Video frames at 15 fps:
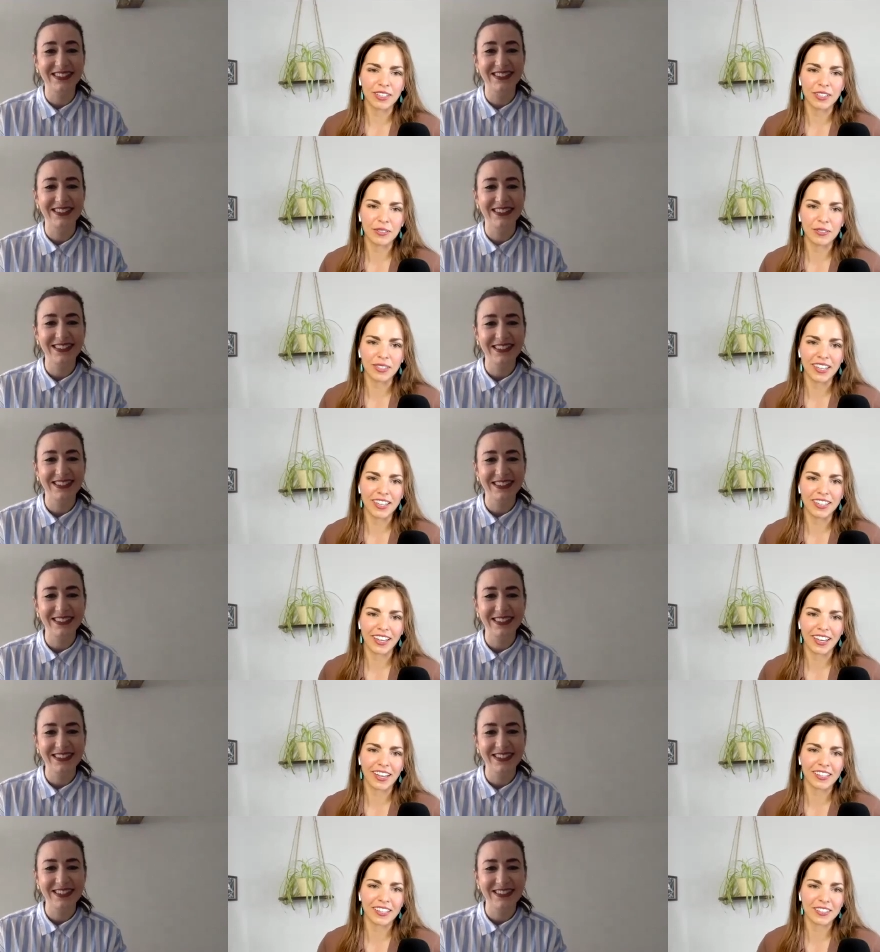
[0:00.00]
Speaker 1: you and
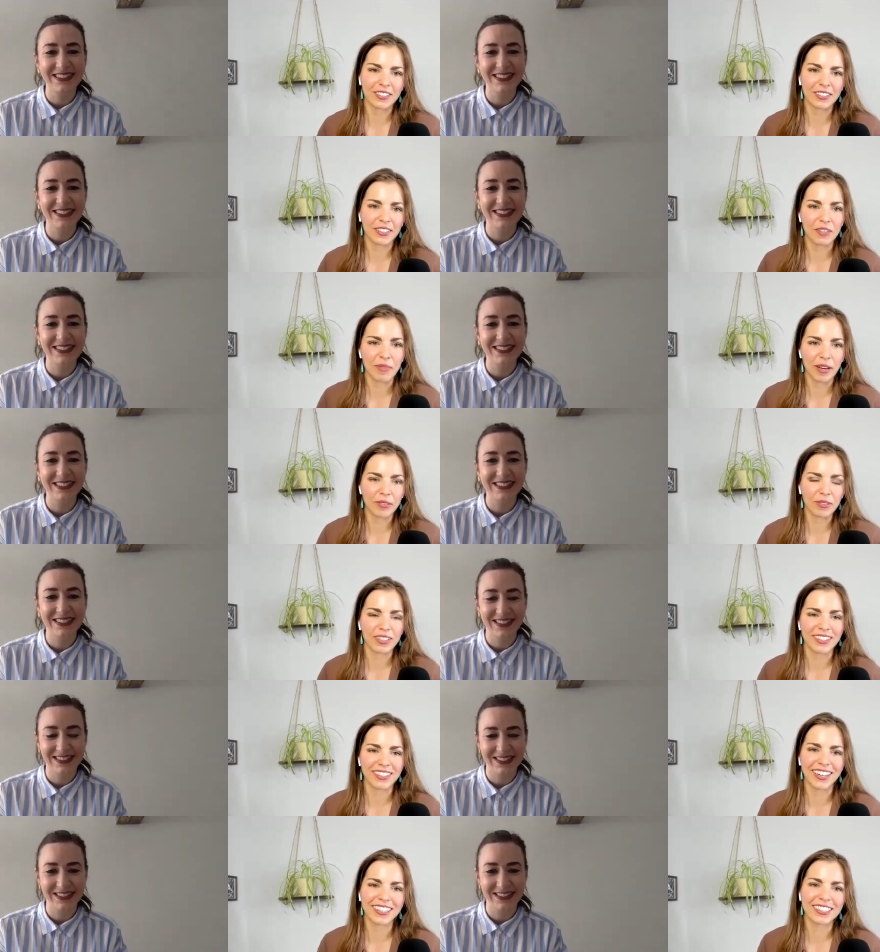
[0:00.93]
Acast come out
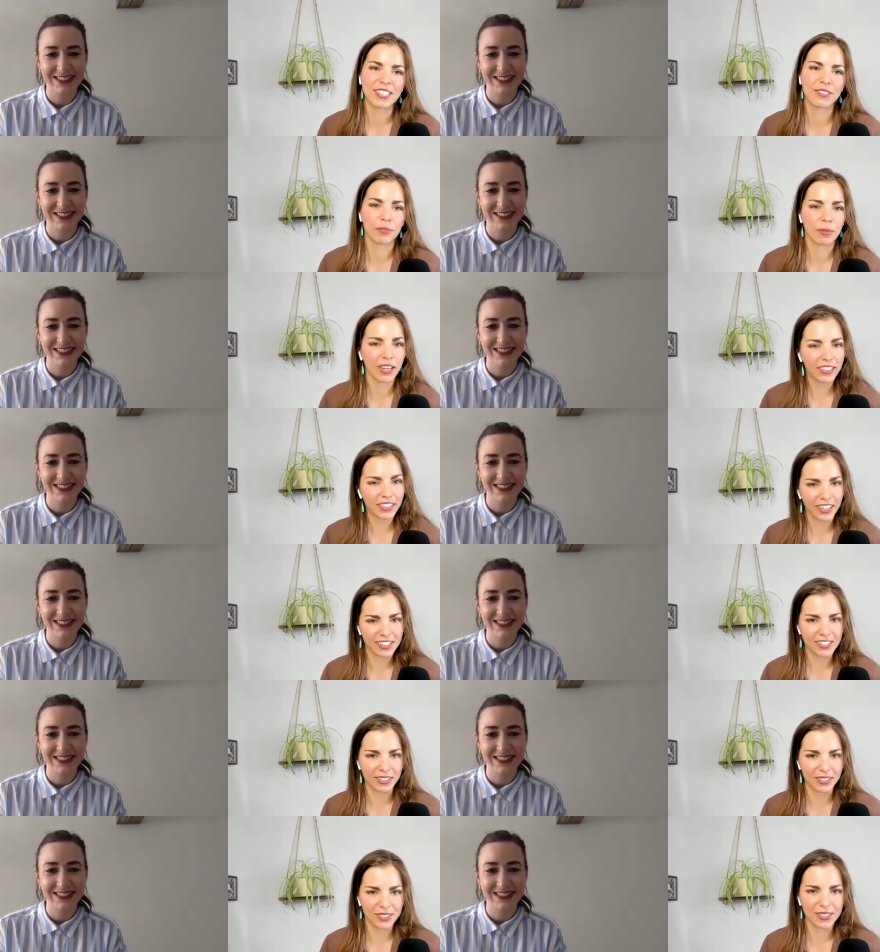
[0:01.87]
with next for
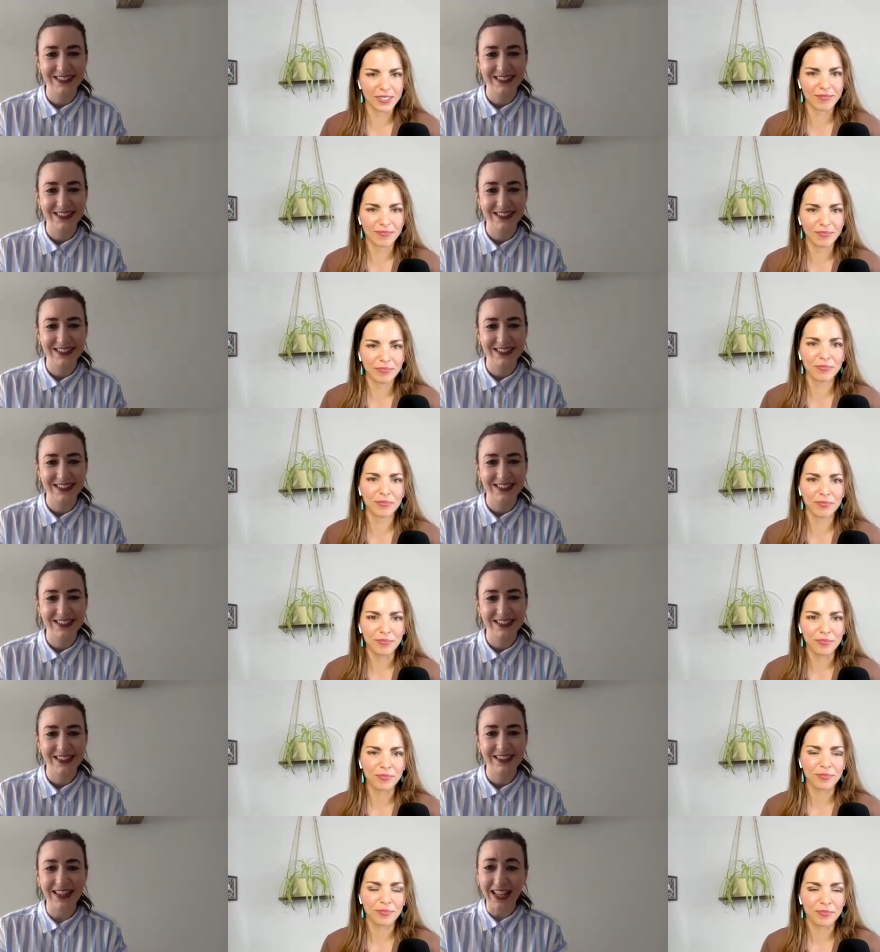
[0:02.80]
podcasters.
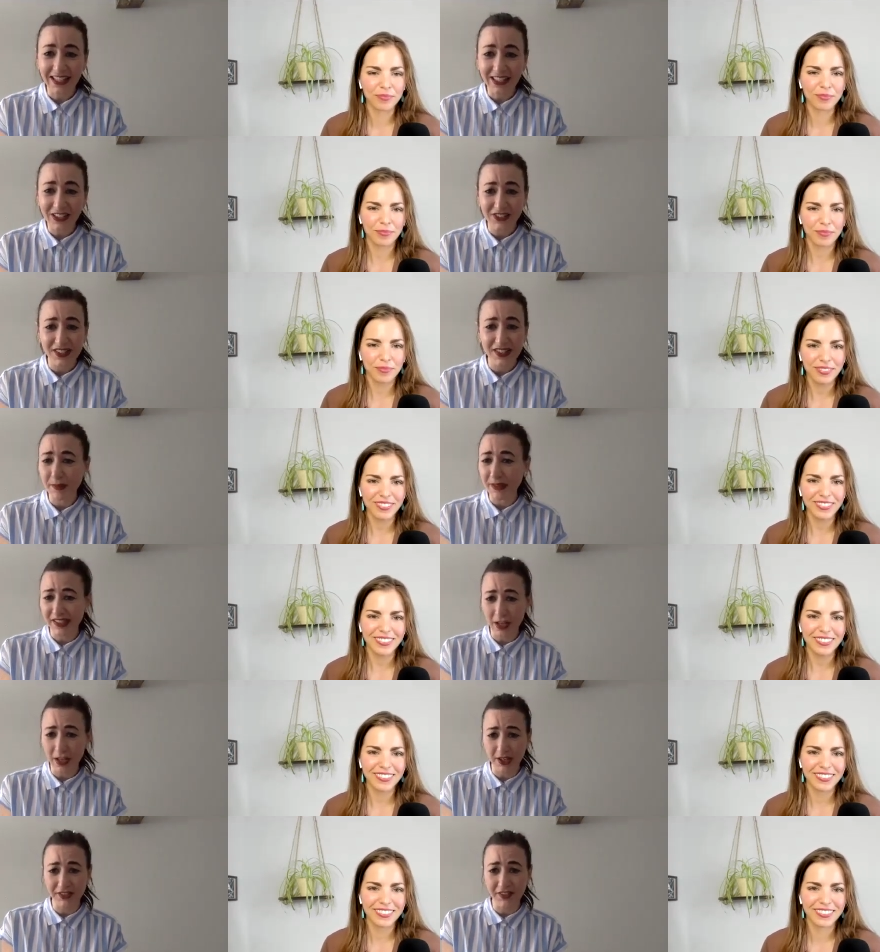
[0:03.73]
Speaker 2: Thank you. This has been so
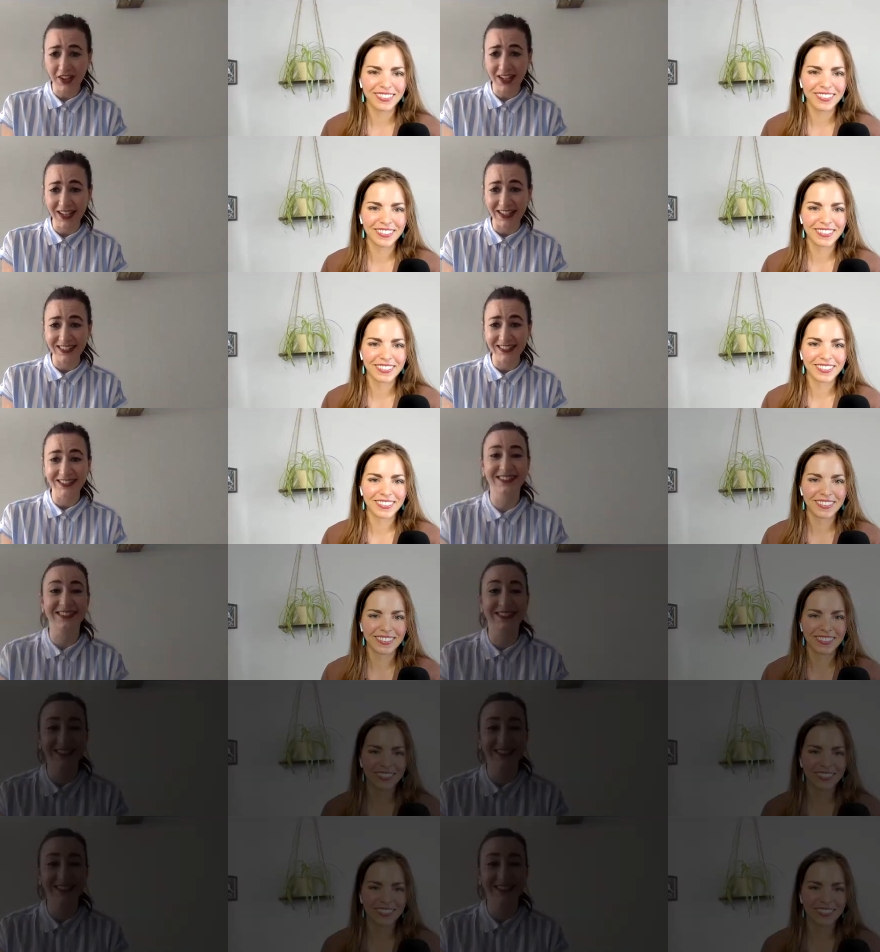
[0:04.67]
much fun.